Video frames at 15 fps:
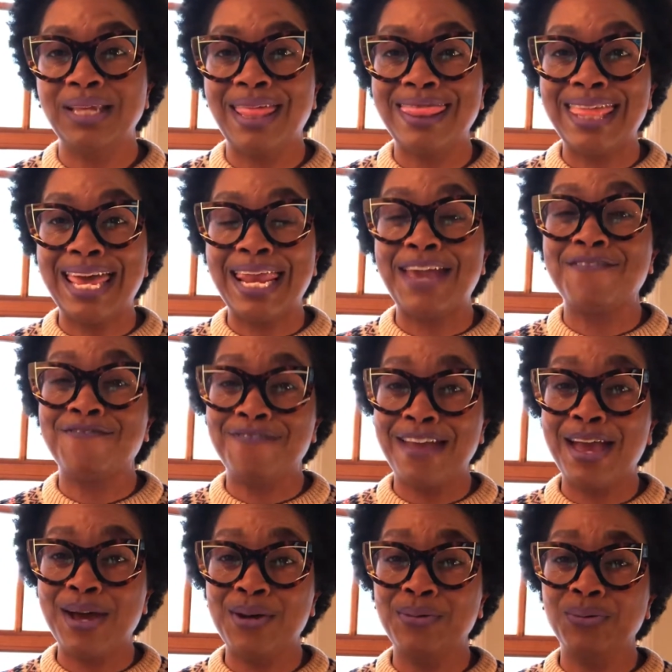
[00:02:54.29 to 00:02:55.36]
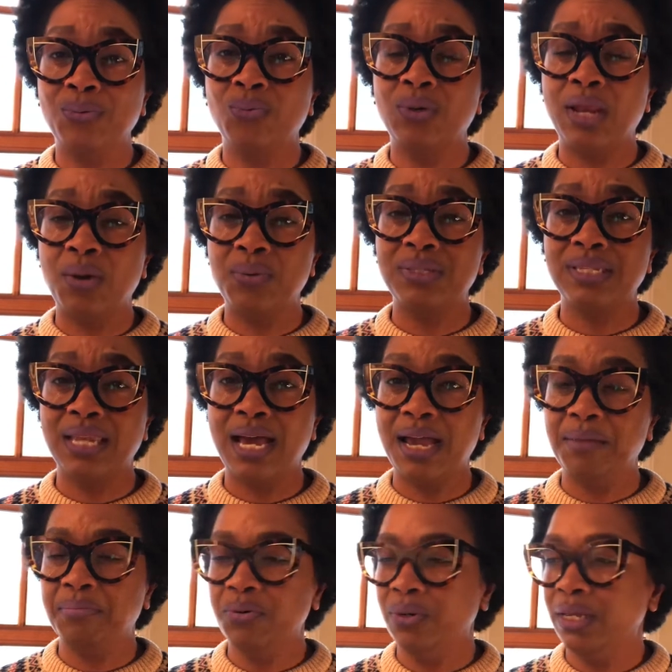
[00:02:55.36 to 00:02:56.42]
that I found when I was in High
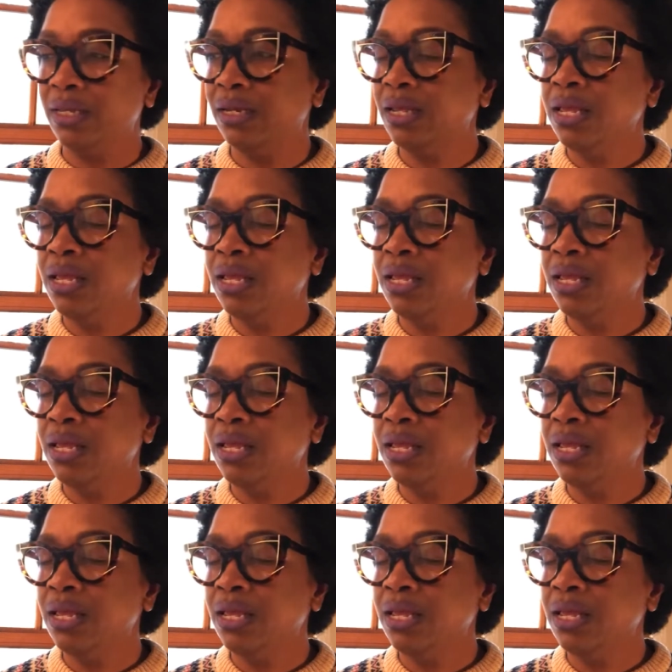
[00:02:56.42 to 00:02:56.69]
Point.